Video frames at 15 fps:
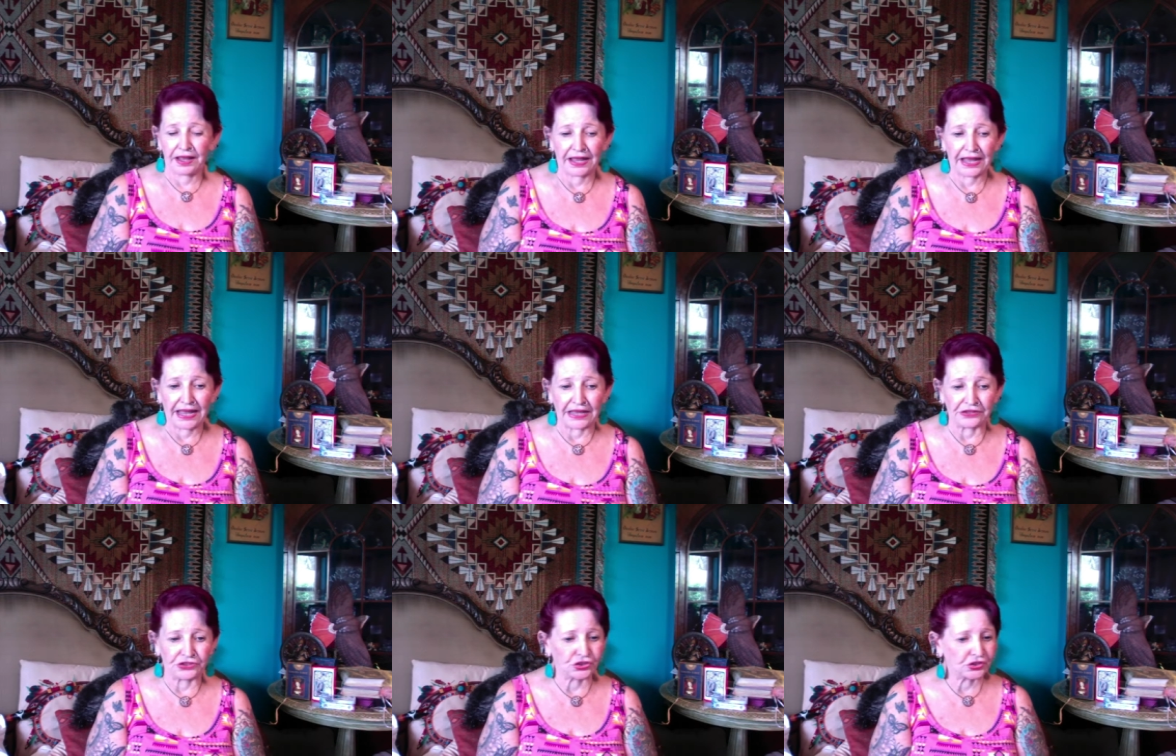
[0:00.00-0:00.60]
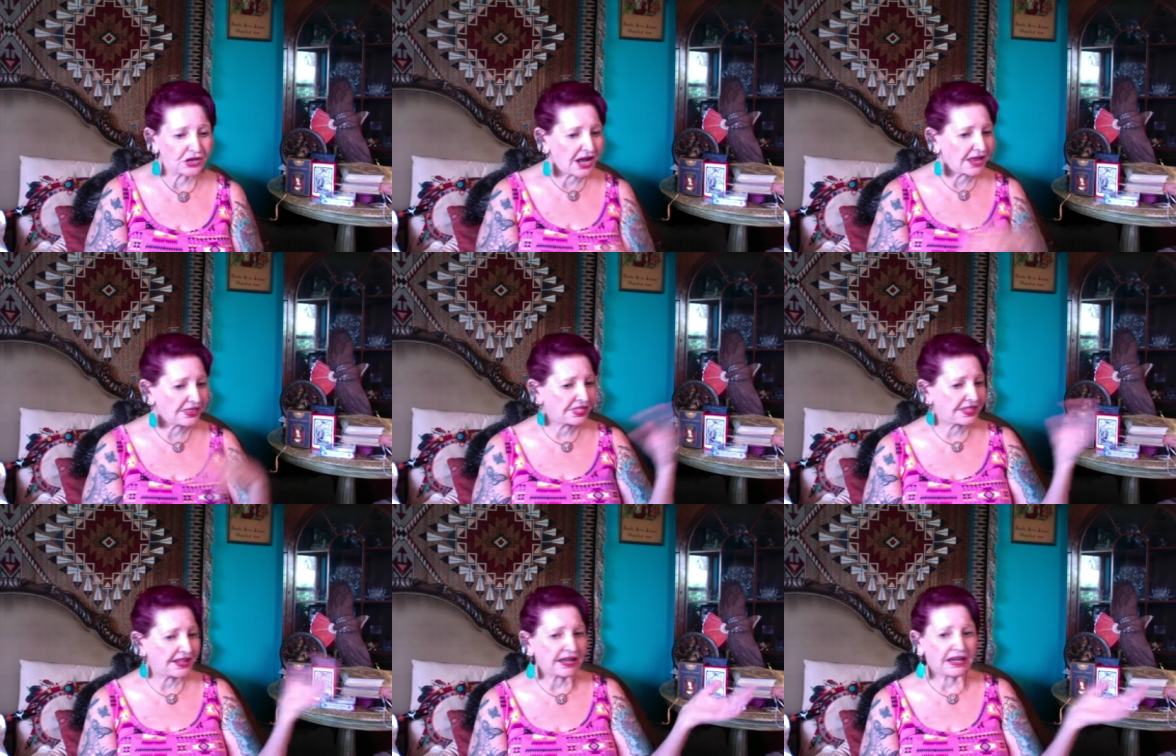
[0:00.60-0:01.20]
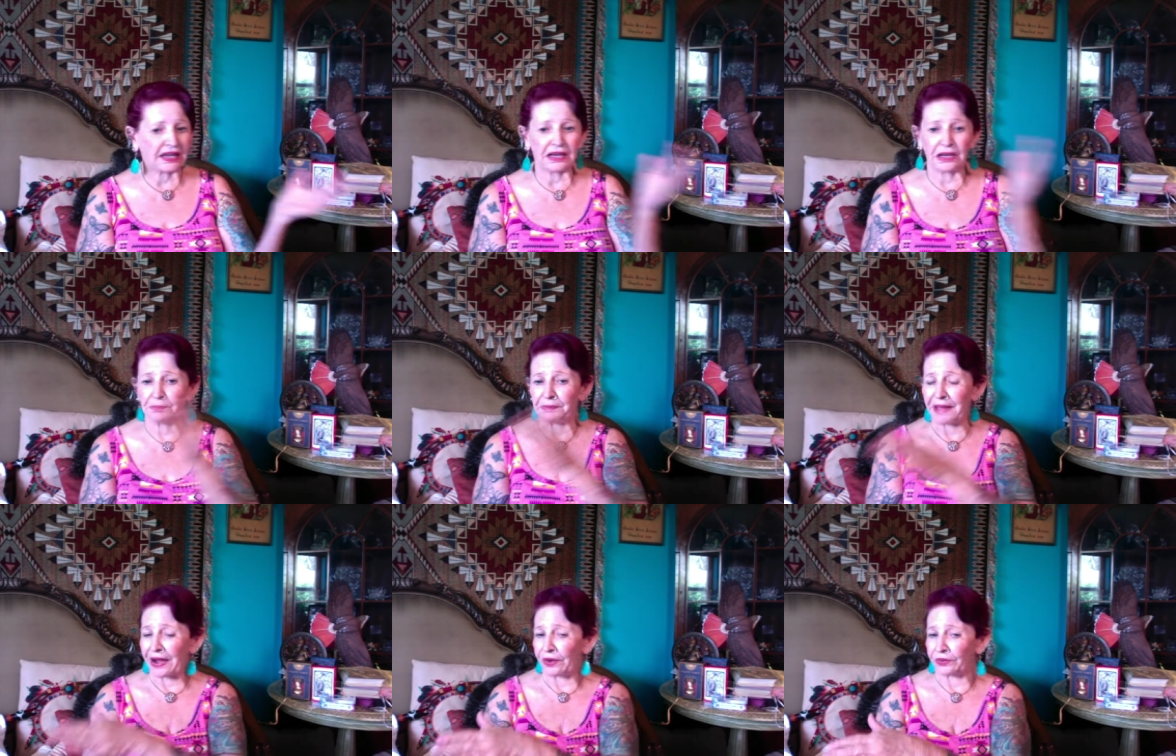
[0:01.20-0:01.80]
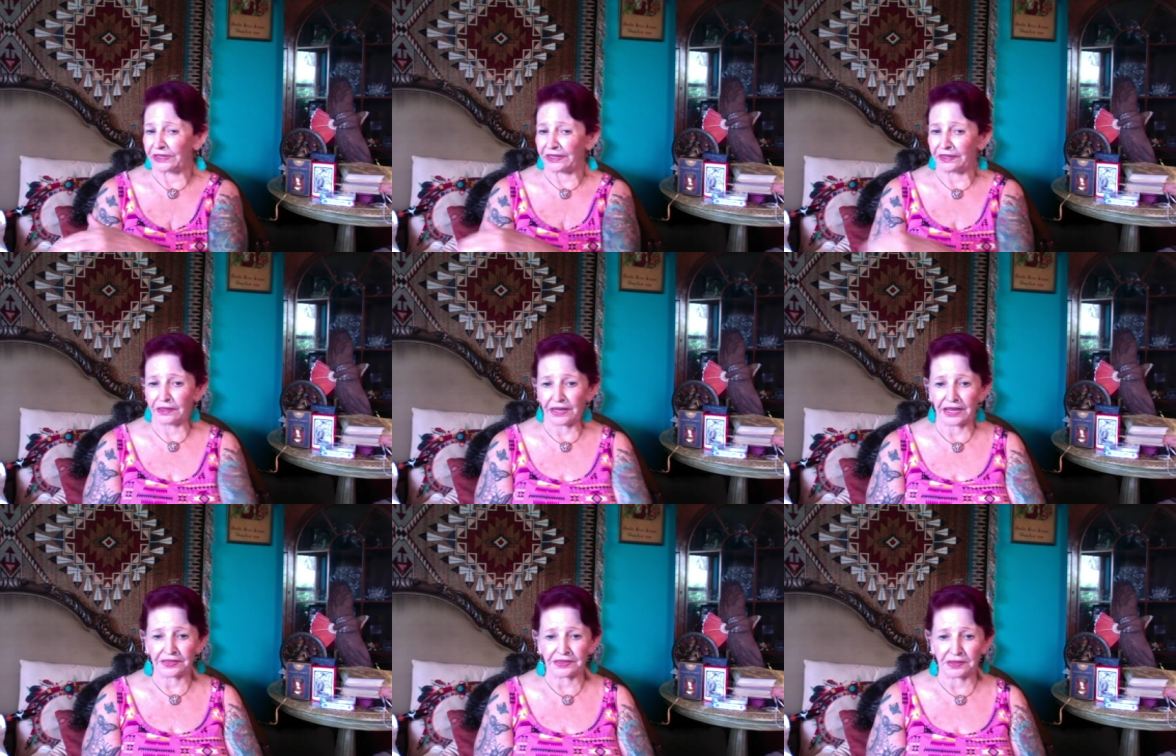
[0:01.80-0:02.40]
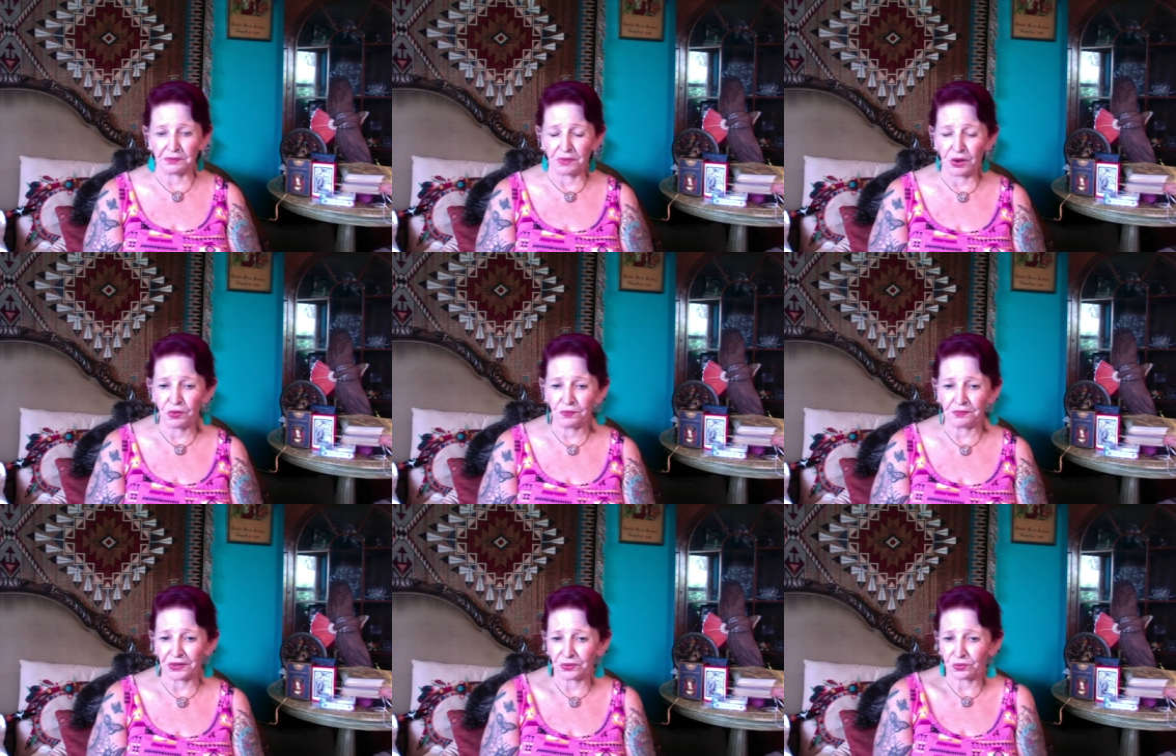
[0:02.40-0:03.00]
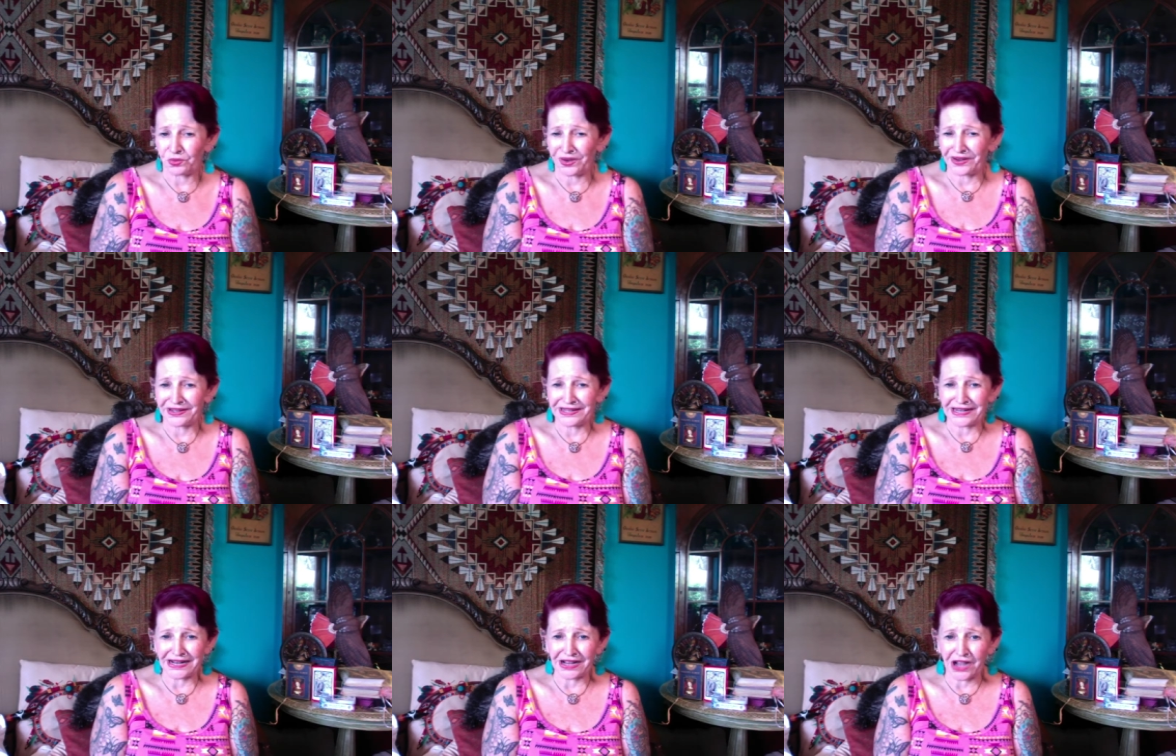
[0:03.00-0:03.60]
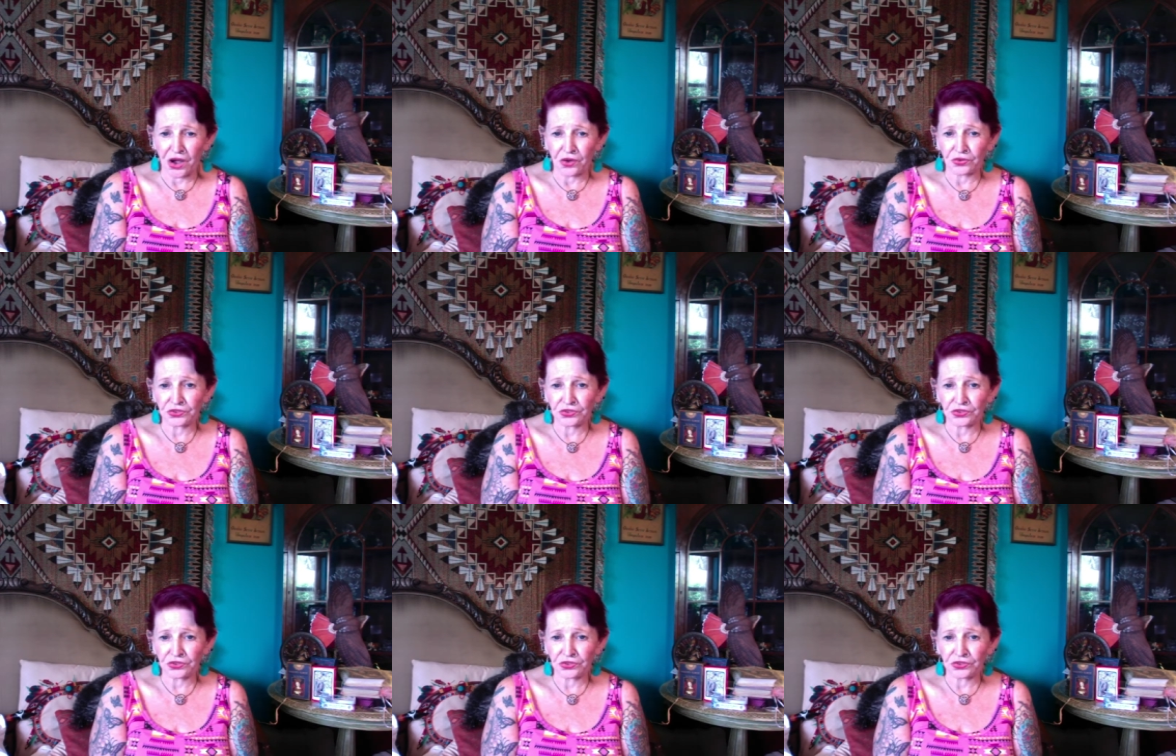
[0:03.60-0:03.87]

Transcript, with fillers: and you're not thinking about it at the moment, where did it go